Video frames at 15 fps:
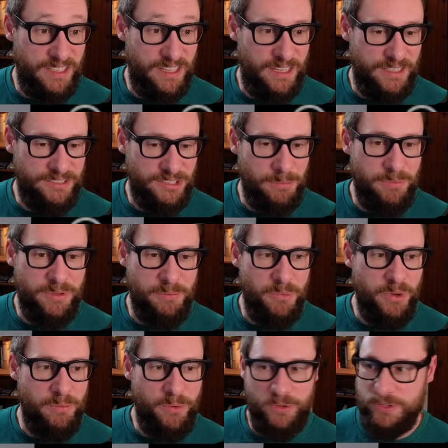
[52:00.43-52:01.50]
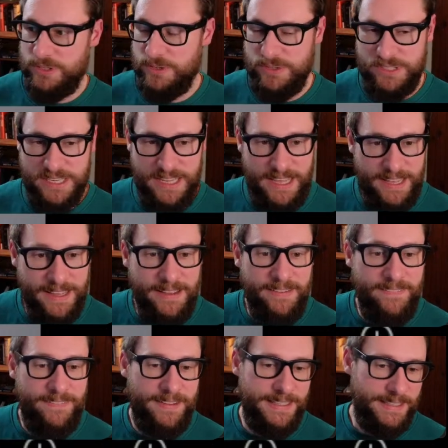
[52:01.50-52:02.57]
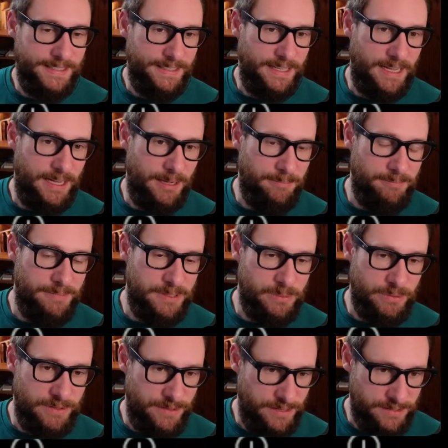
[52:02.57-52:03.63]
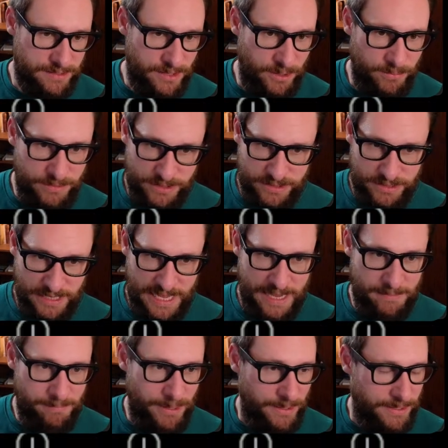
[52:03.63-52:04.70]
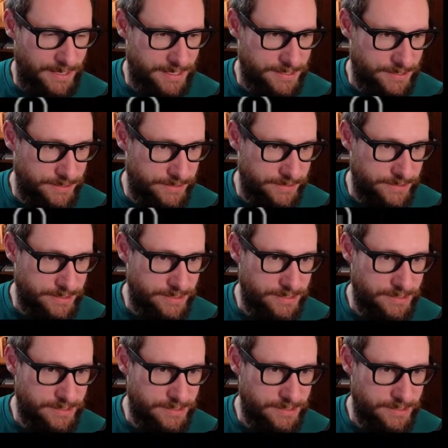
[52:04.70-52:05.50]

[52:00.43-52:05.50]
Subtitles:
some of the mood board that you see here. It's one of the other sculptures, again pearlescent.